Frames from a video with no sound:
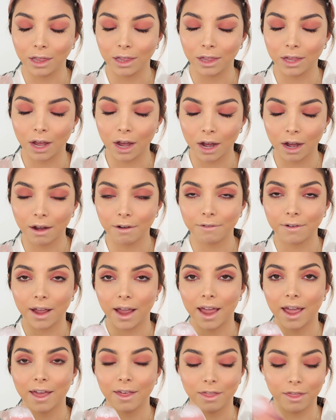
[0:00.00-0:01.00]
Love
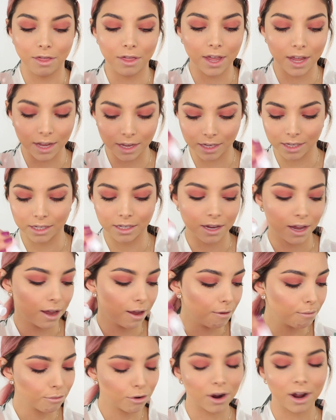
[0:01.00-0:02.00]
this
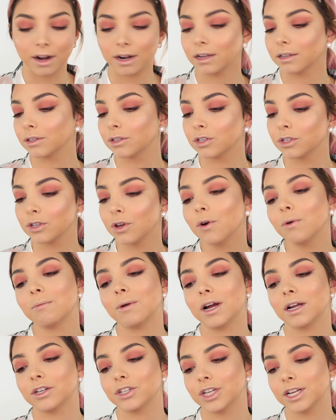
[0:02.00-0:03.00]
product so
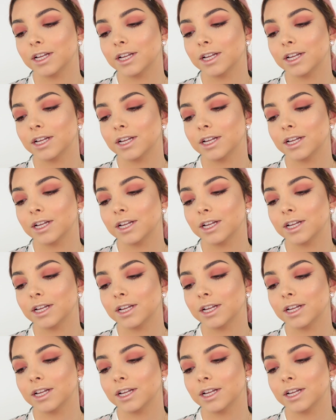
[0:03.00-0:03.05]
much.